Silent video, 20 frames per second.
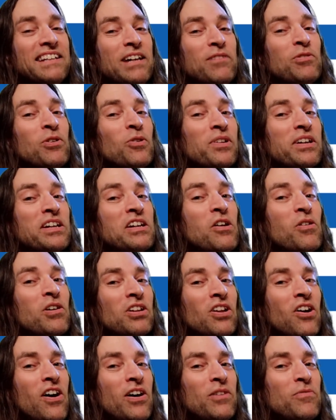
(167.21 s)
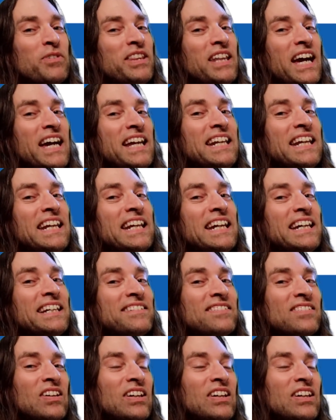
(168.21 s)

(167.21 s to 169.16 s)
They would only go along with ending it